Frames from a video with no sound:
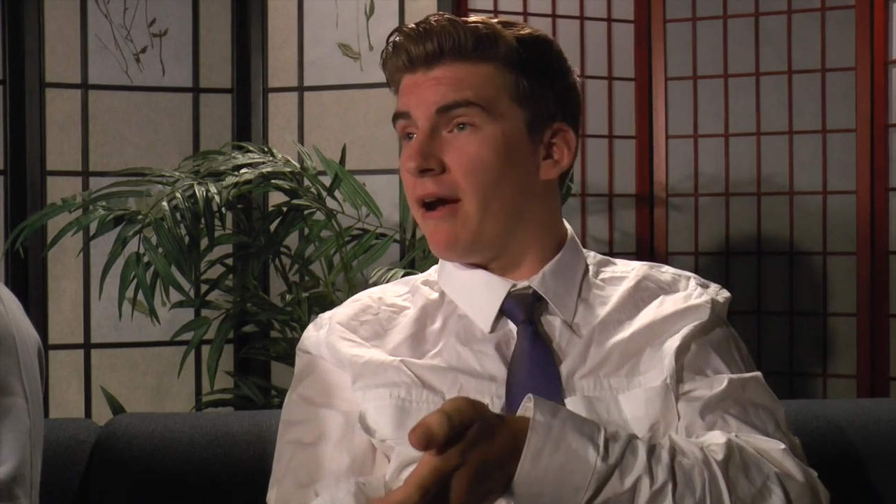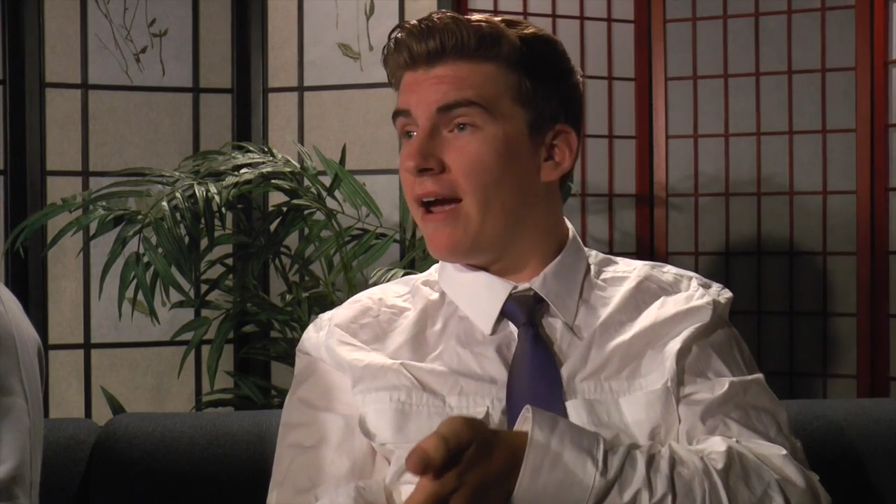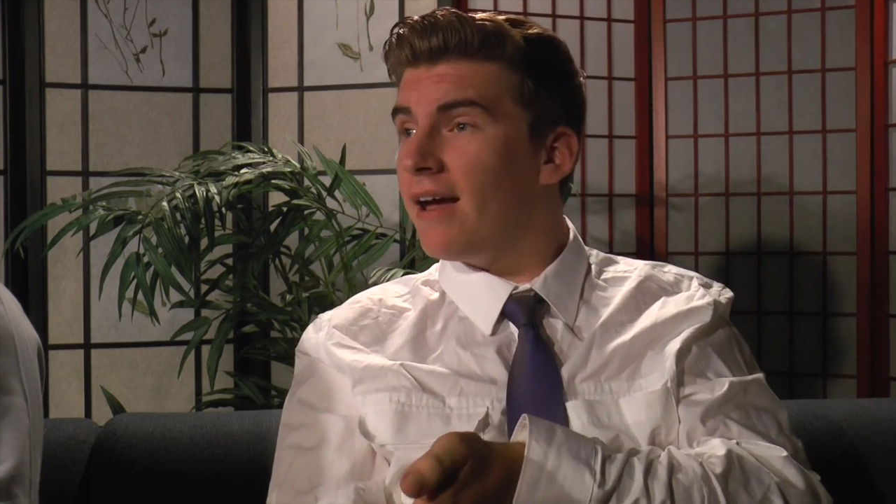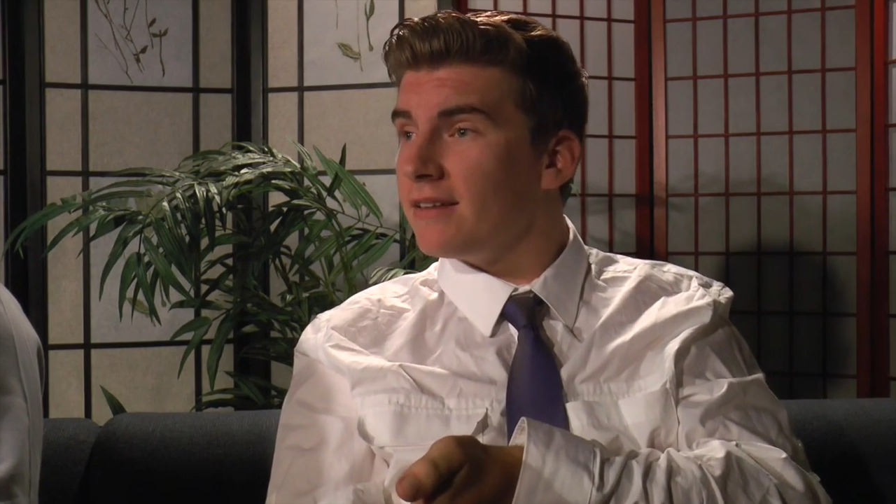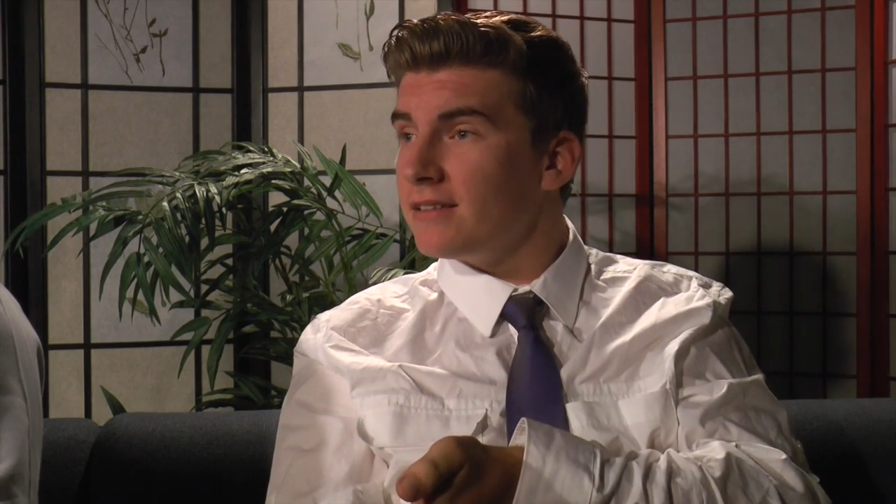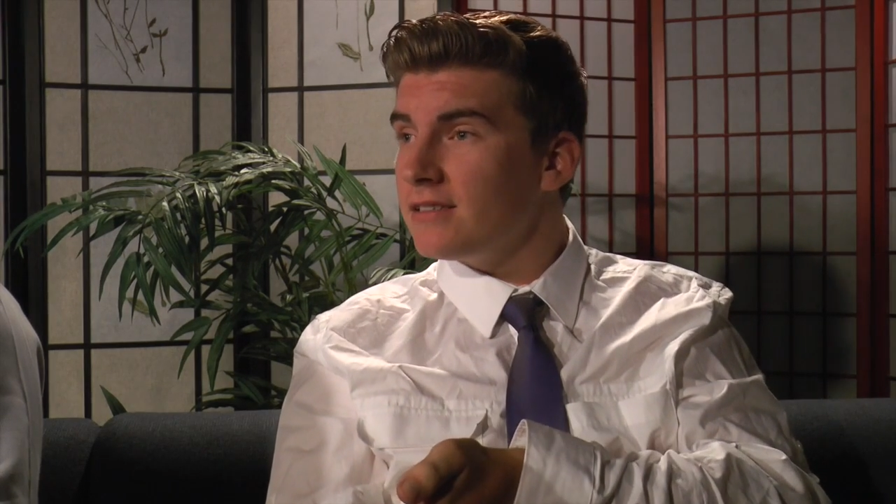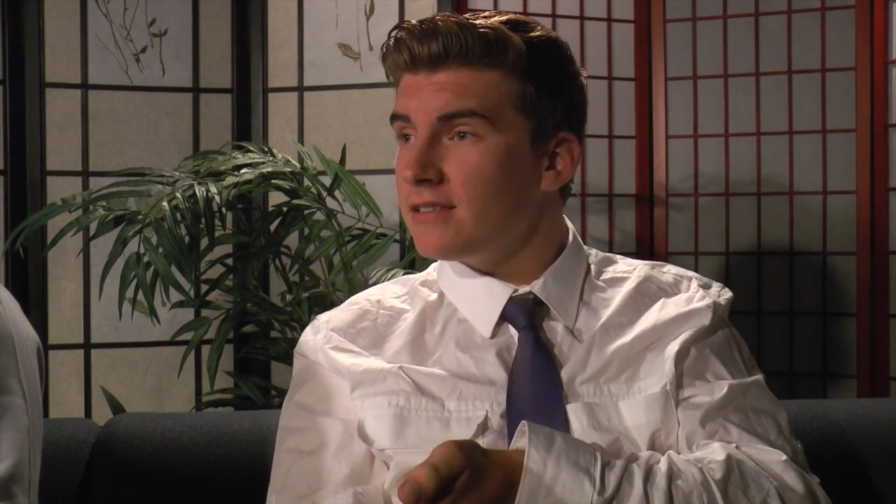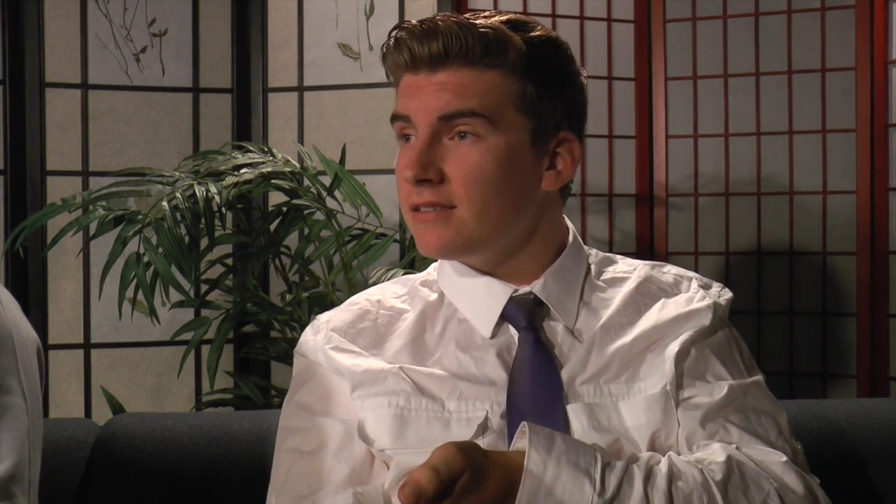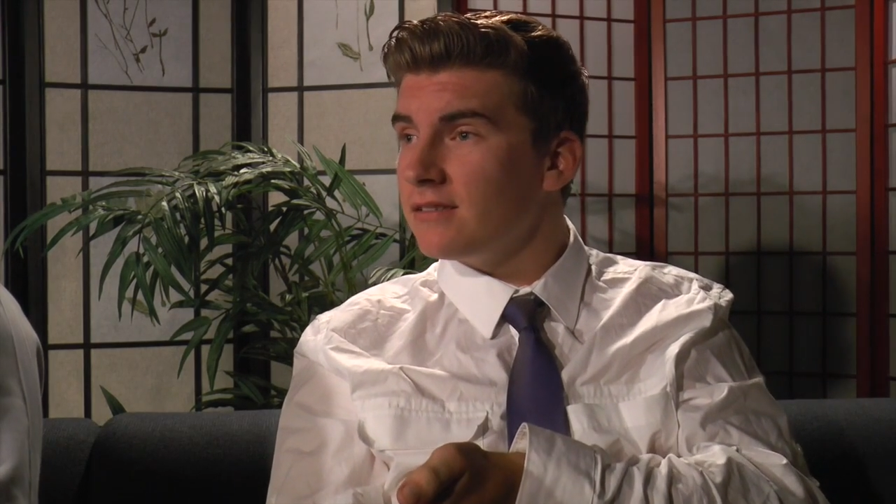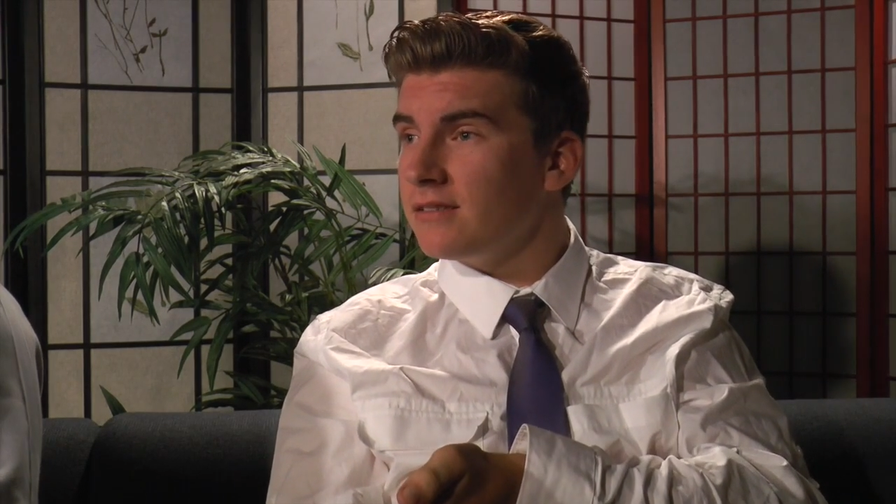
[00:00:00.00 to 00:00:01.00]

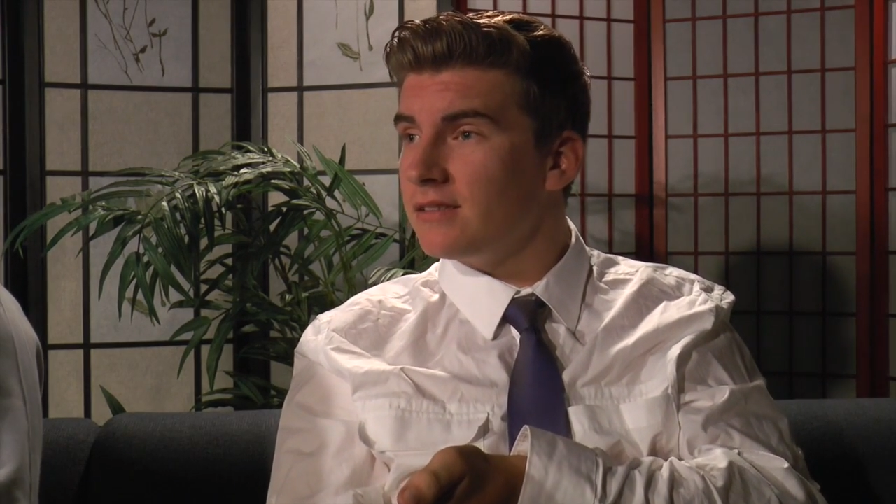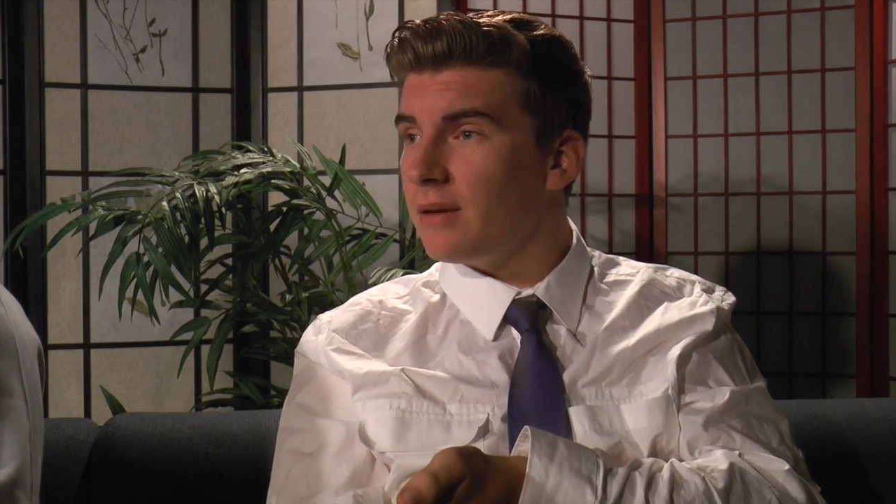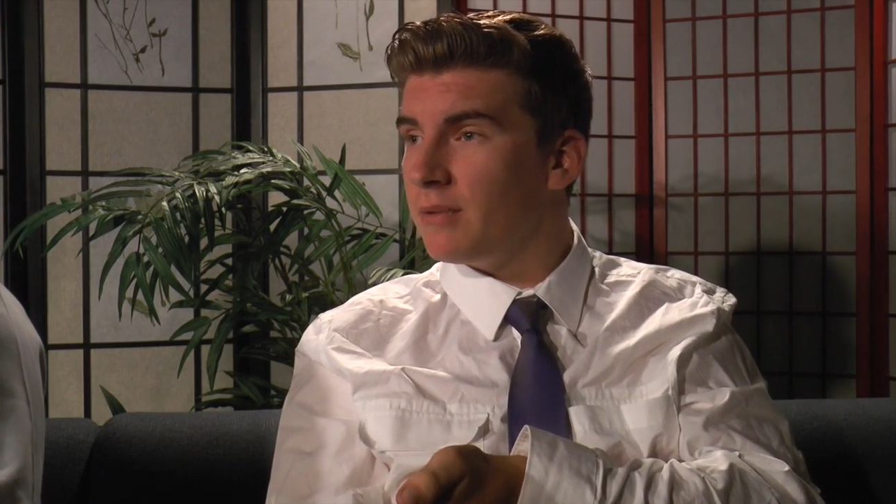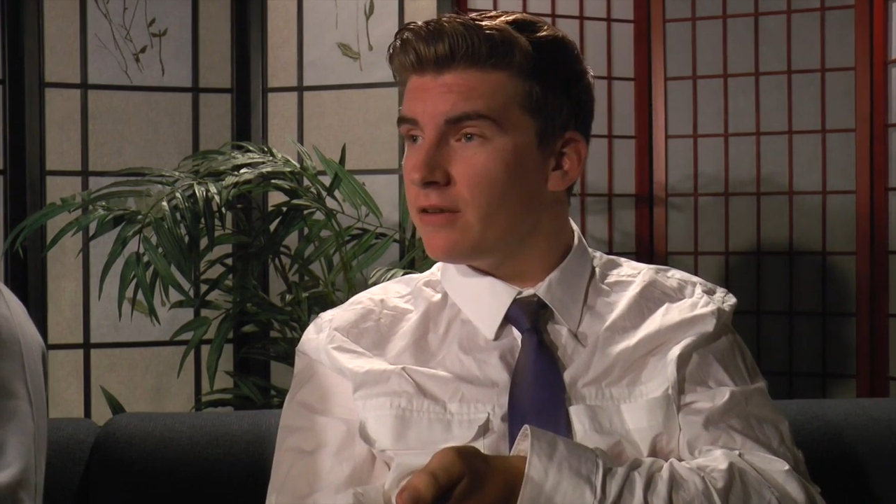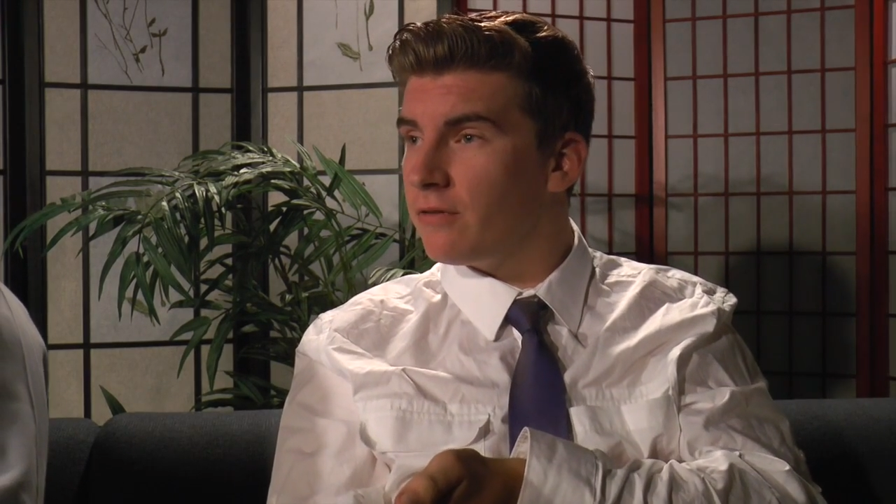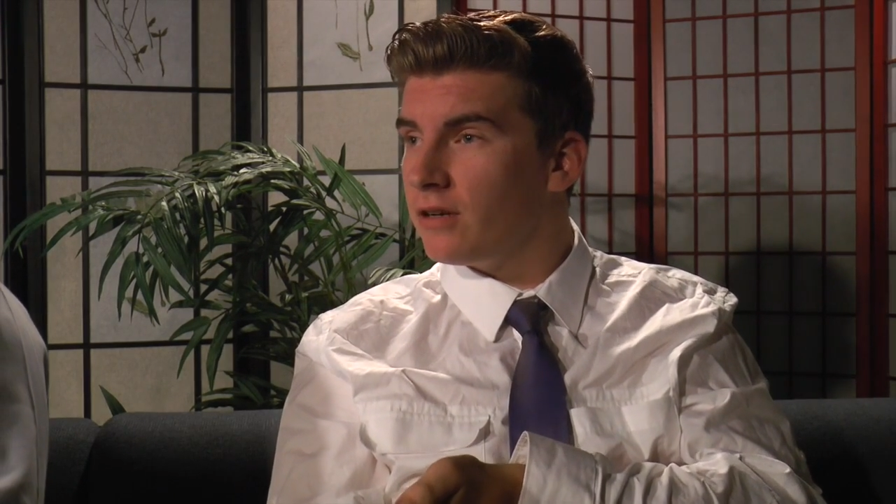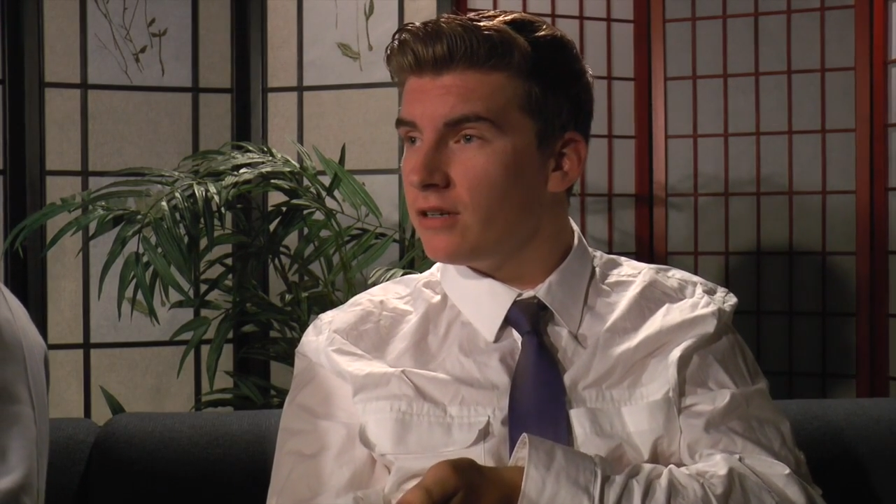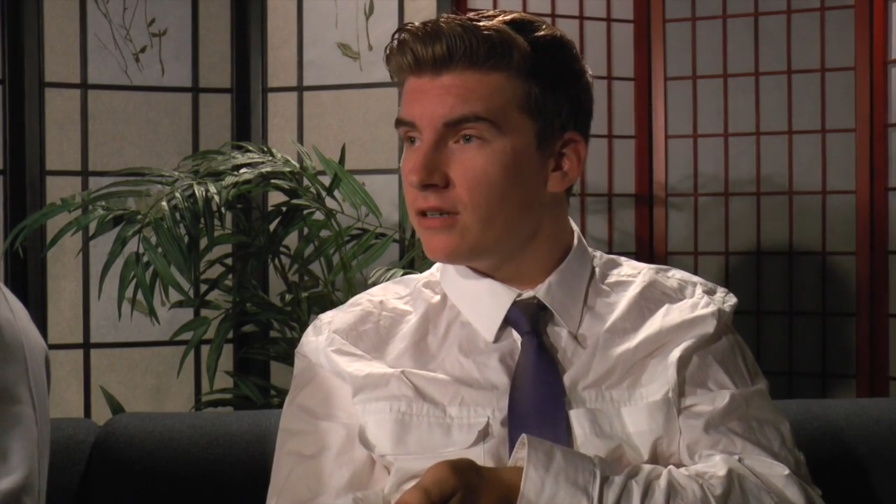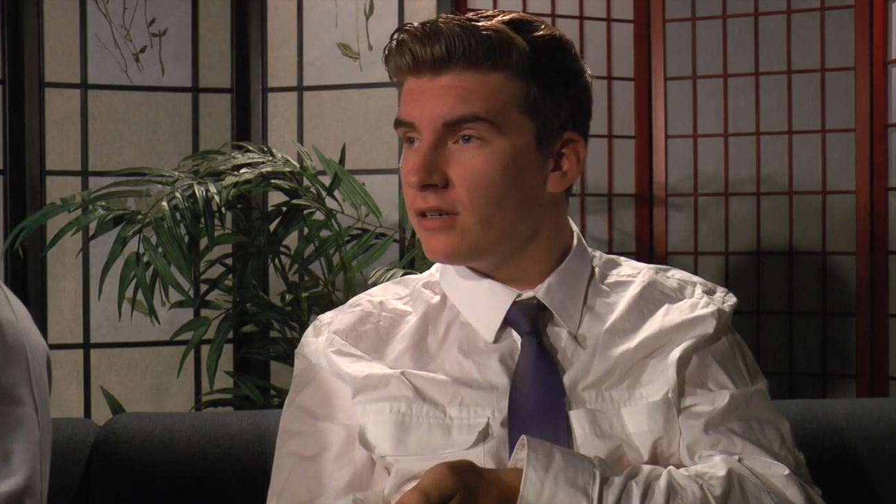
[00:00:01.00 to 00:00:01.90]
hands, that'd be different.